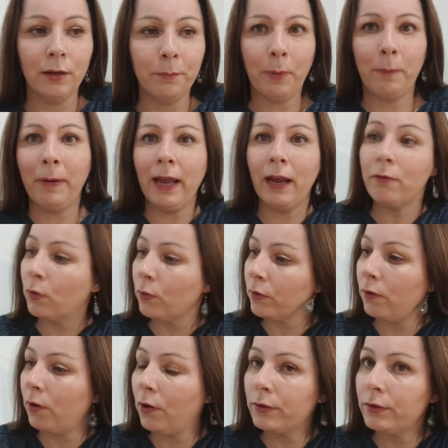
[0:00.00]
prepare all
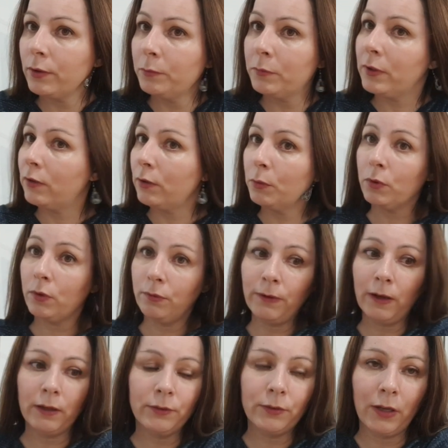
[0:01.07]
their items, they do all the
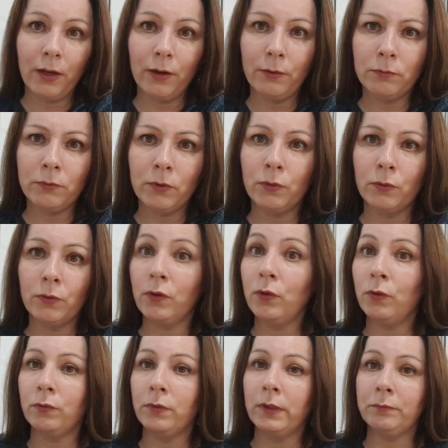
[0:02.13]
photo or
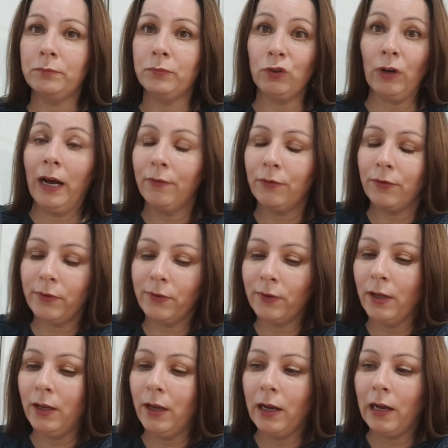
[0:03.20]
all the drafts
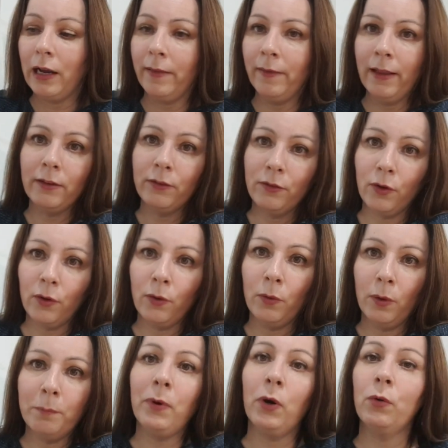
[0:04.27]
and then
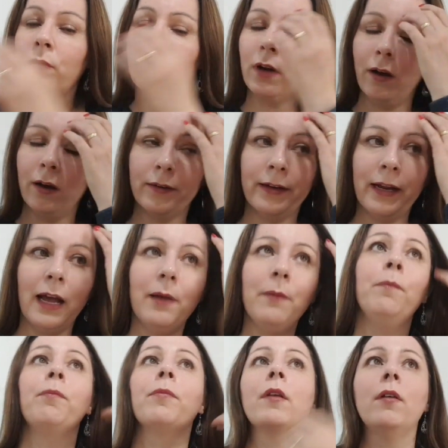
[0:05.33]
do a bulk lot. Now,
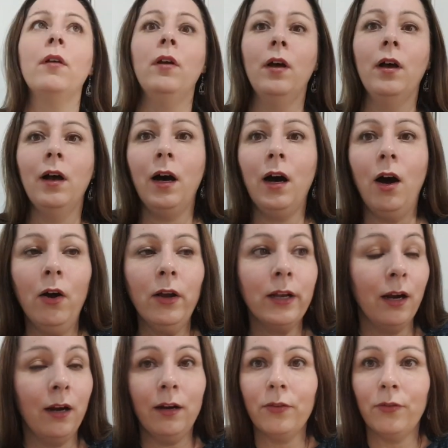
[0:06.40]
I
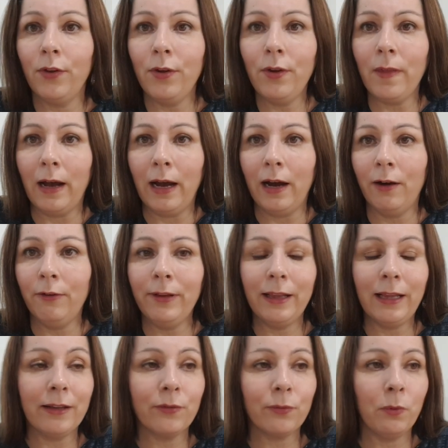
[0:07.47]
can't do that. I
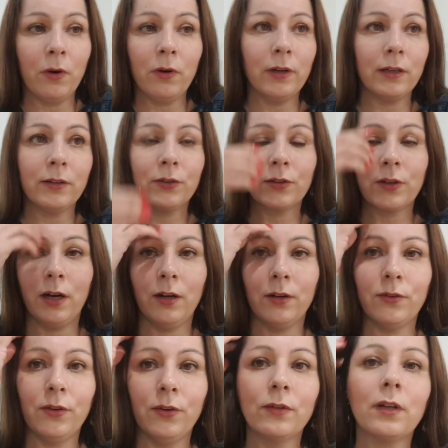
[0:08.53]
think that's why I just
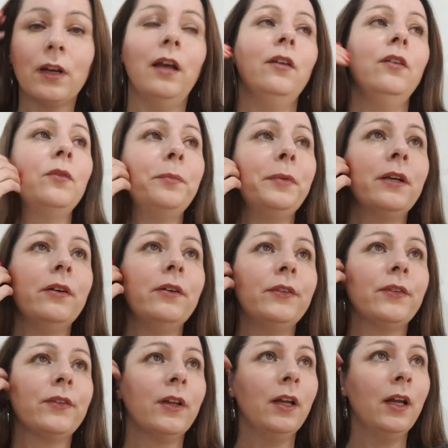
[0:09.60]
can't do clothes,
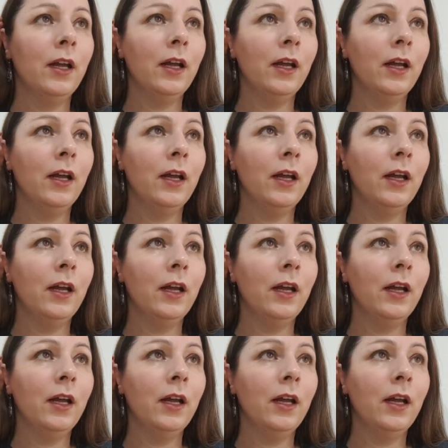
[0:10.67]
because